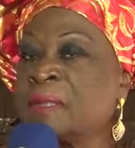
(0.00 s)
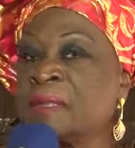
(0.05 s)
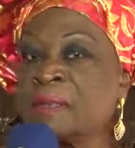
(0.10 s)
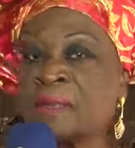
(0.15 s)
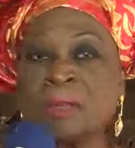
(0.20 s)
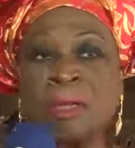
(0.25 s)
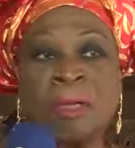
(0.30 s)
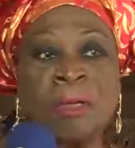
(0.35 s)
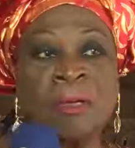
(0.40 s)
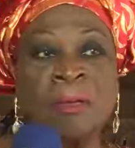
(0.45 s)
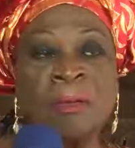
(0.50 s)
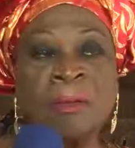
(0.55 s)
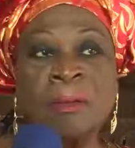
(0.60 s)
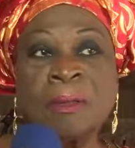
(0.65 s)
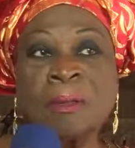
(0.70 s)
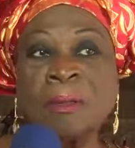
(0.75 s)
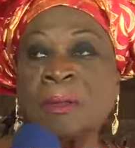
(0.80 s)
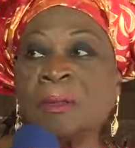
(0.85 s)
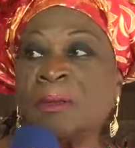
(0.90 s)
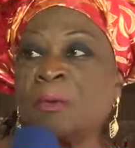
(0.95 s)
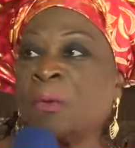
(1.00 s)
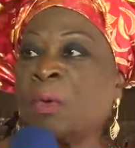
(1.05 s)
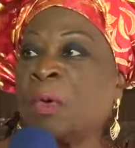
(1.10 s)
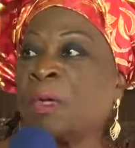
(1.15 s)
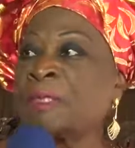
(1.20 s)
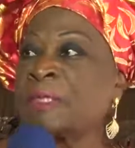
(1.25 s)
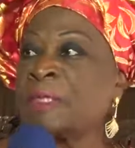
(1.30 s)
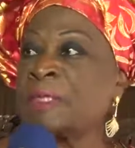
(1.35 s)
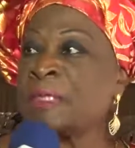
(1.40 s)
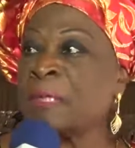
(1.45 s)
So
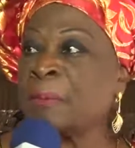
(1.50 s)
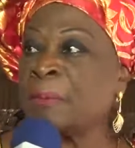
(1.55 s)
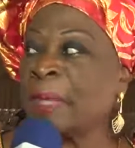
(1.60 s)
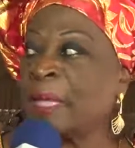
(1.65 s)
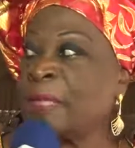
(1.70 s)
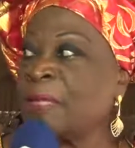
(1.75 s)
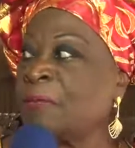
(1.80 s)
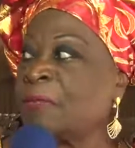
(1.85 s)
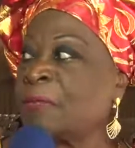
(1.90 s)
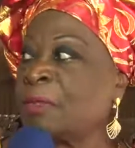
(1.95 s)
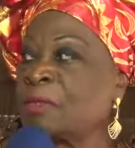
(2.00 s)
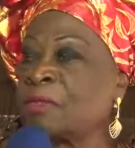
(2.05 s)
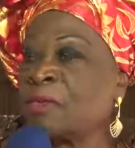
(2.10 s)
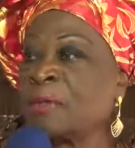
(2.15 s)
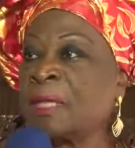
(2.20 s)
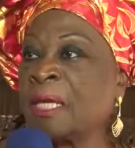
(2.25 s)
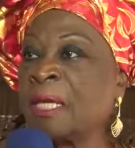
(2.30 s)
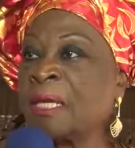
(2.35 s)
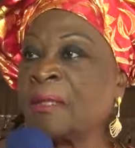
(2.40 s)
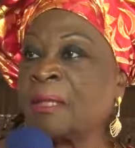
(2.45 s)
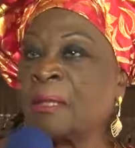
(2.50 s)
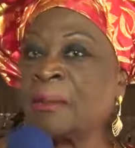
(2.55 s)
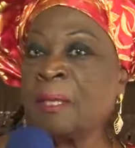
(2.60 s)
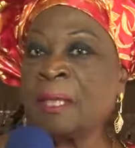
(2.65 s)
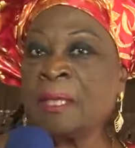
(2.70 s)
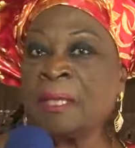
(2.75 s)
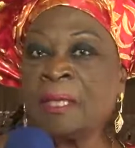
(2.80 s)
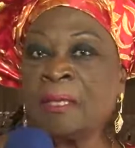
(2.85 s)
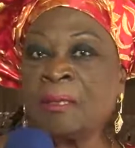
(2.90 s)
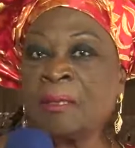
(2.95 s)
what is the benefit to the
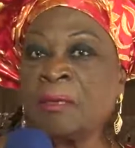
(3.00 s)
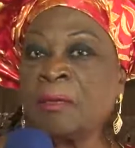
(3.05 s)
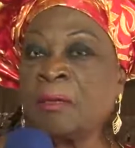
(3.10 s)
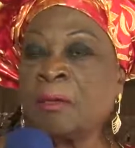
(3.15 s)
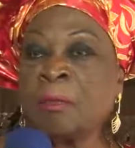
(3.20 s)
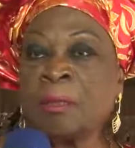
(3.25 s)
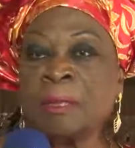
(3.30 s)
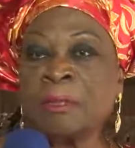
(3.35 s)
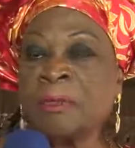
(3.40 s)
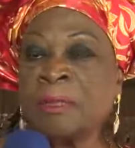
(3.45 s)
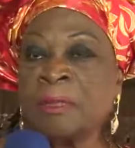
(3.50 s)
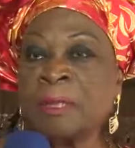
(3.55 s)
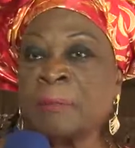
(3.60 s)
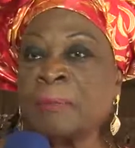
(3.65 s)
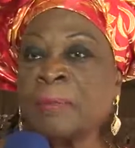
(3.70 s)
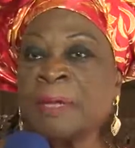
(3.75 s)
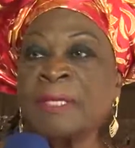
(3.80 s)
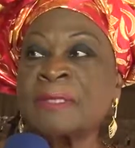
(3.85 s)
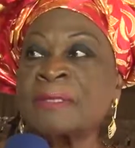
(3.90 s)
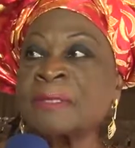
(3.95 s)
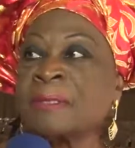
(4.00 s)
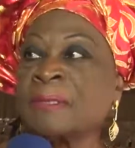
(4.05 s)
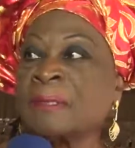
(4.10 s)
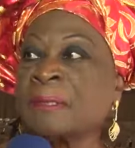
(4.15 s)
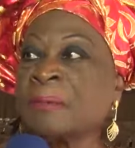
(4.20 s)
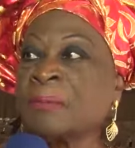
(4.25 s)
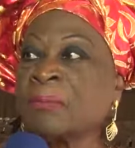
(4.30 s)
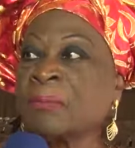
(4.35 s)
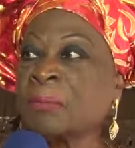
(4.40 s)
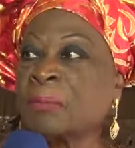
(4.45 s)
other ordinary person?